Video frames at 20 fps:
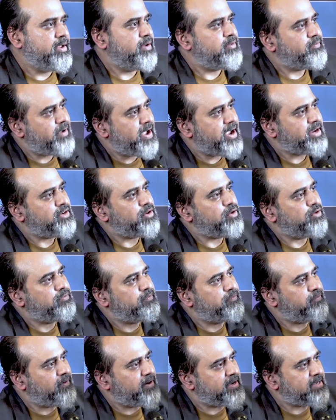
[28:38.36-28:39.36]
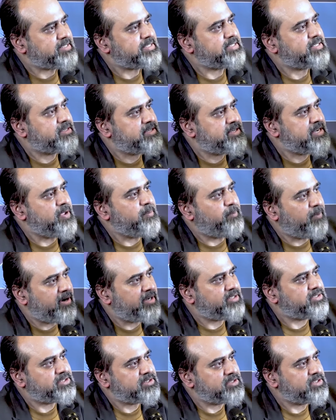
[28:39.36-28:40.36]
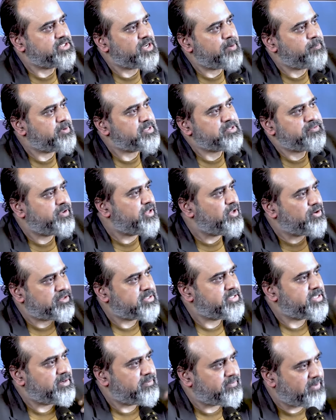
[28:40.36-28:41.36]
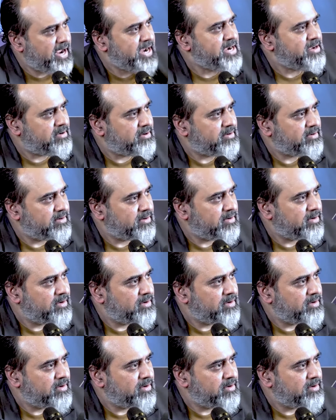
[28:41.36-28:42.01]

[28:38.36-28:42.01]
In fact, your first deep relationship is with yourself, right?